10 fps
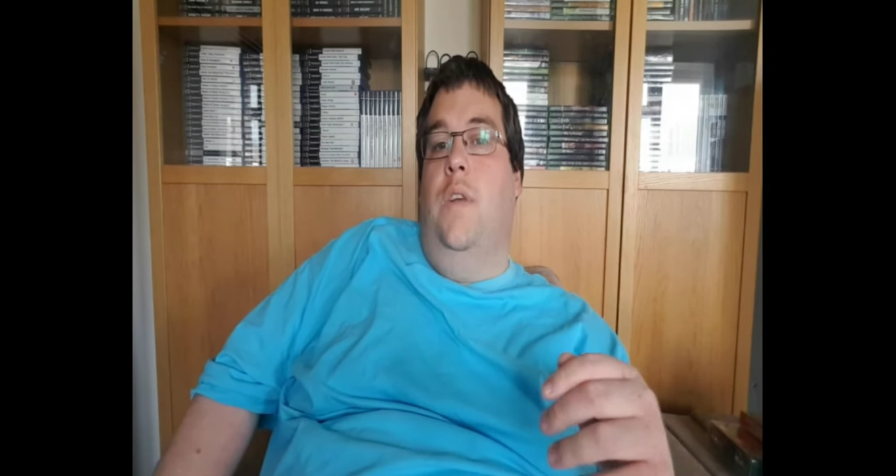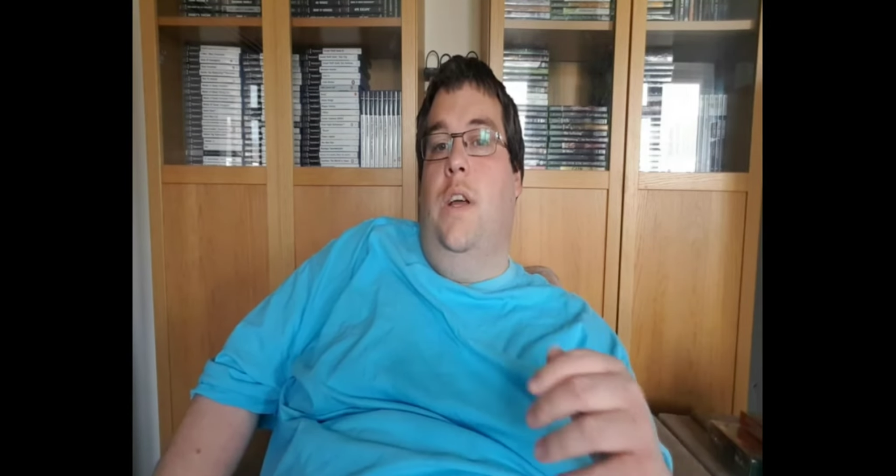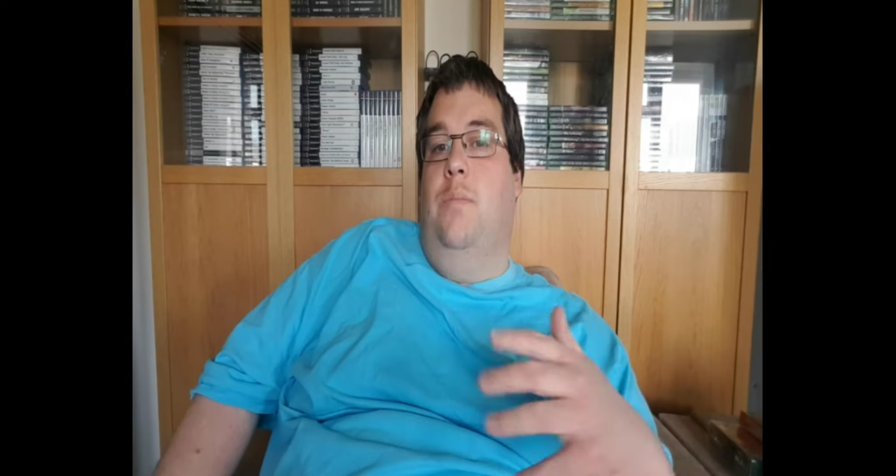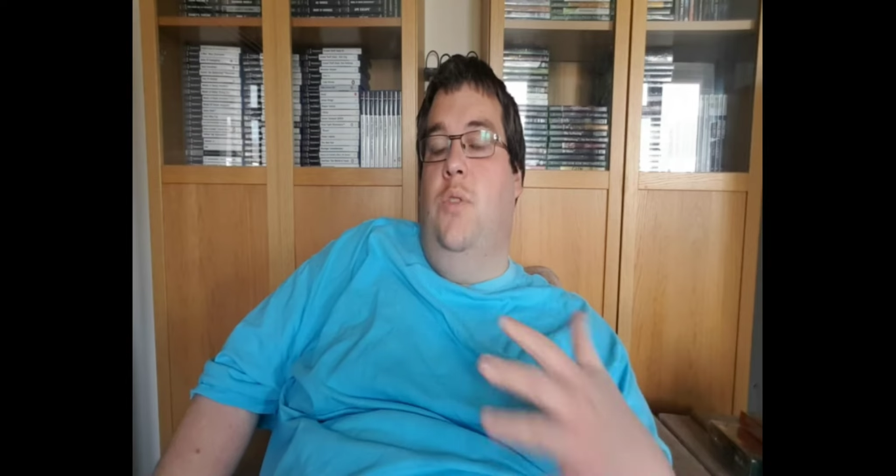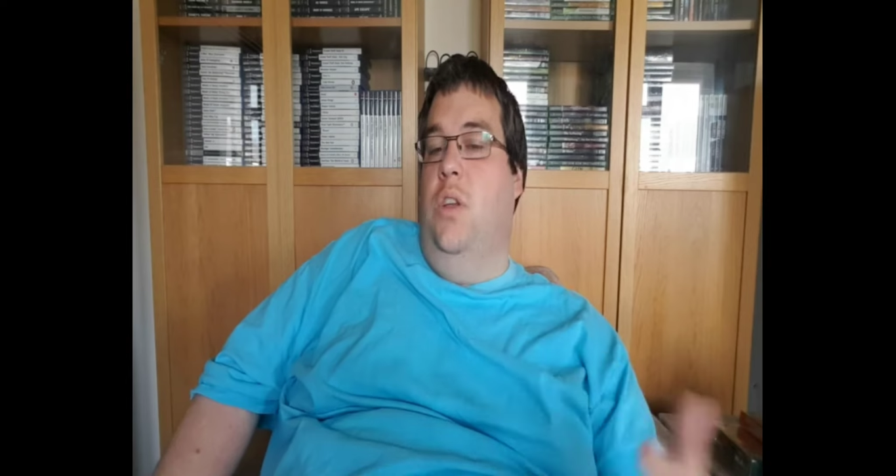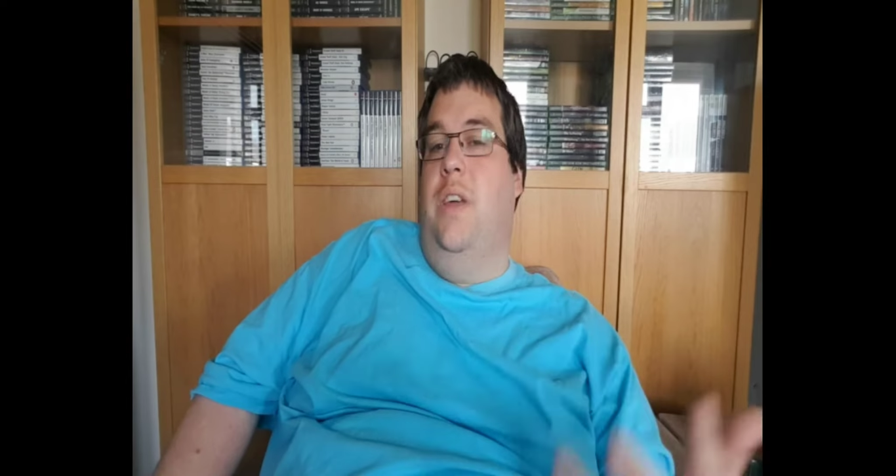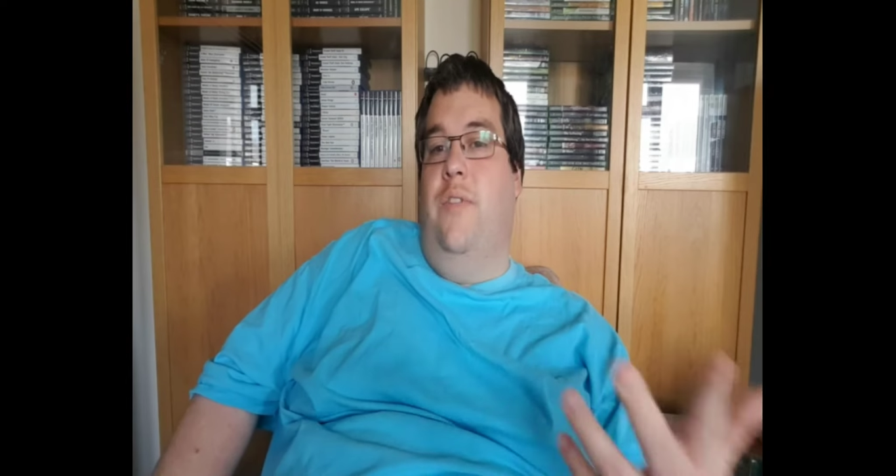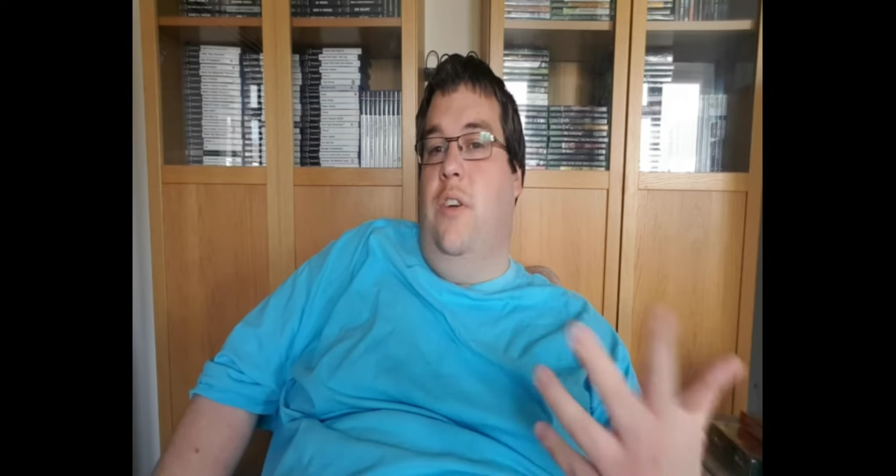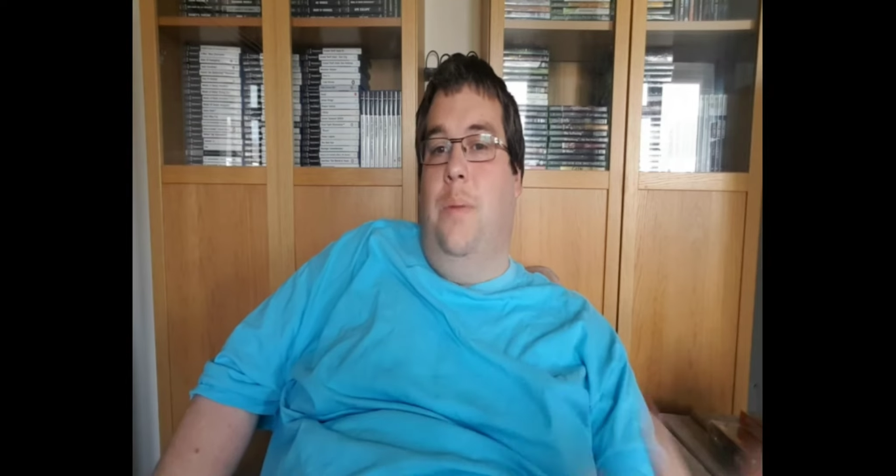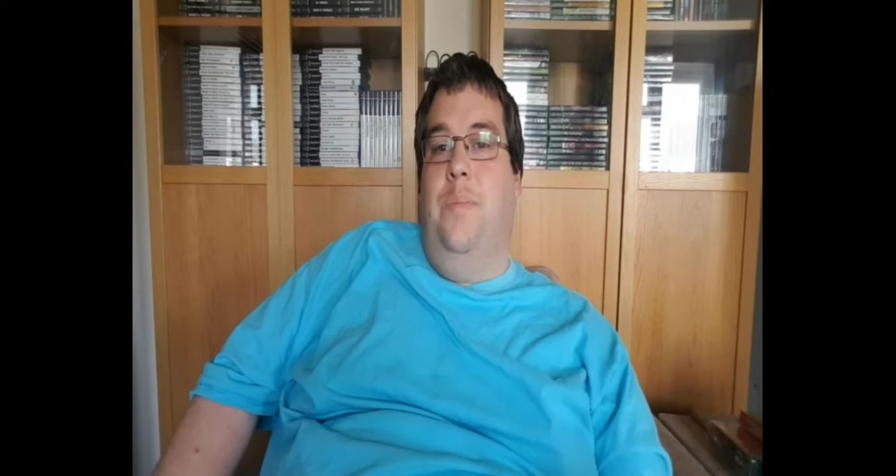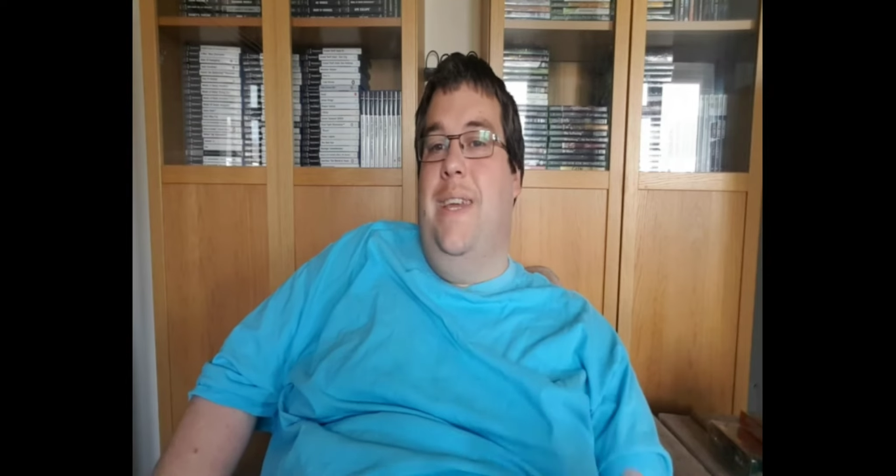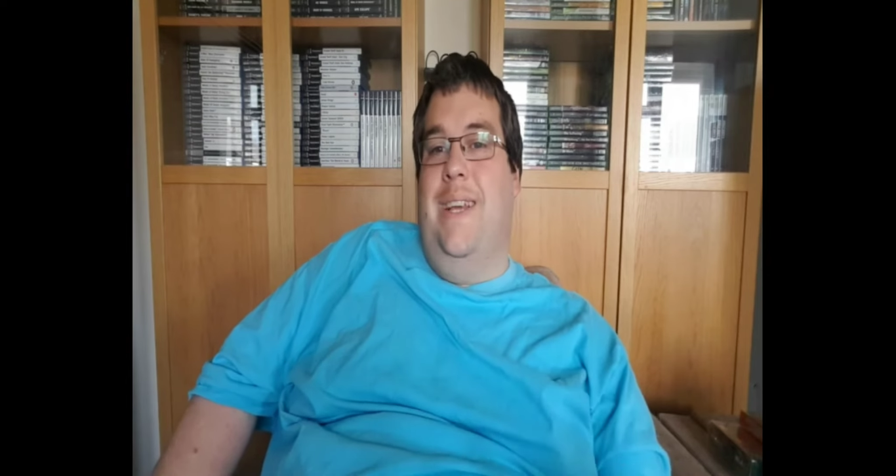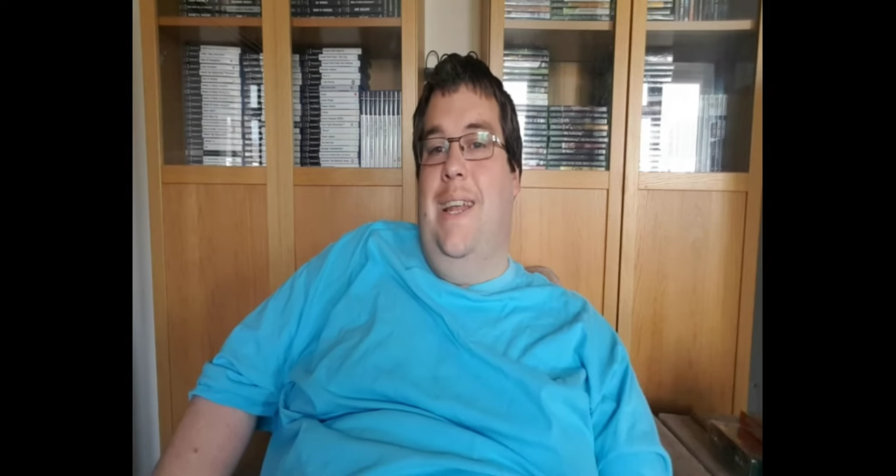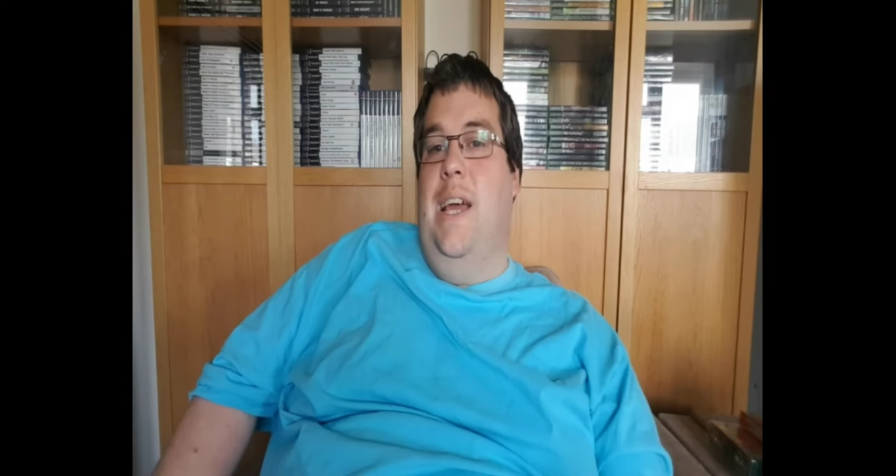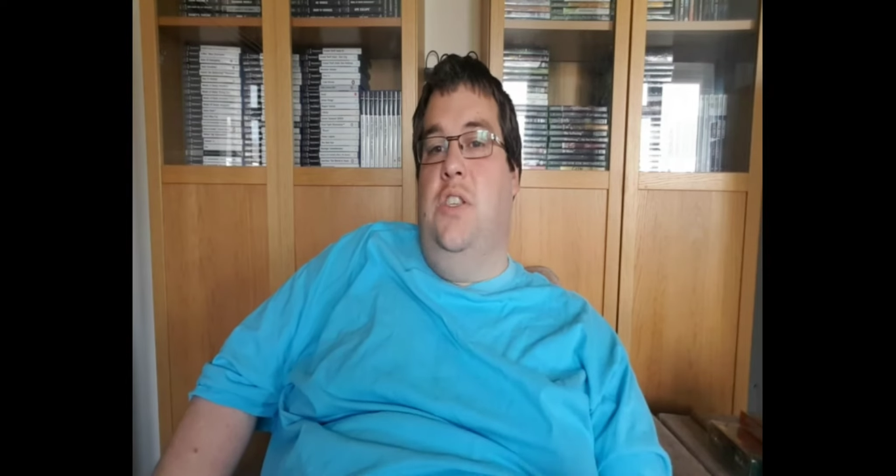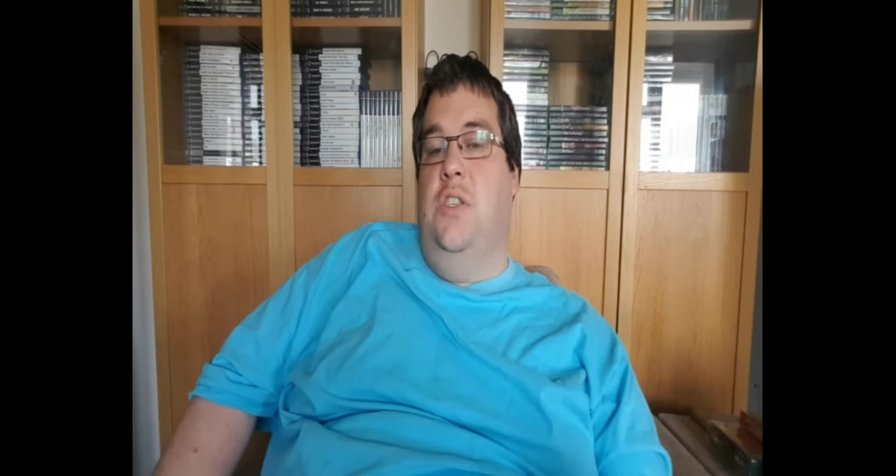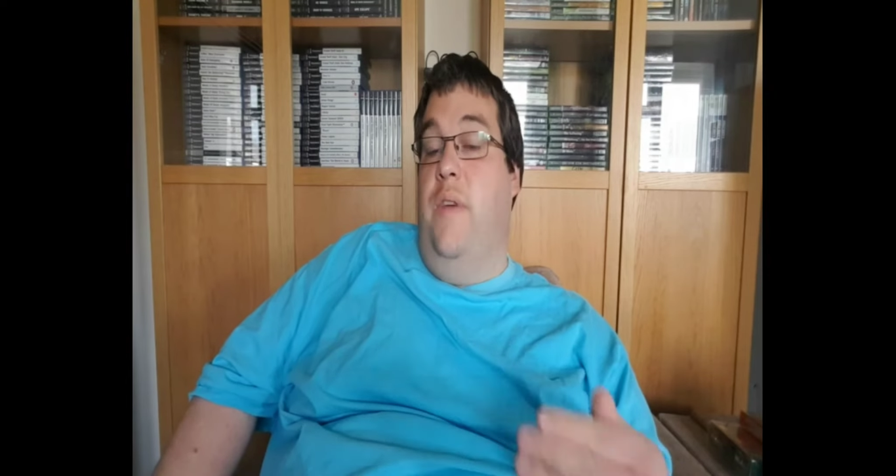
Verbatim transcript: Like, I'm not looking for a complete collection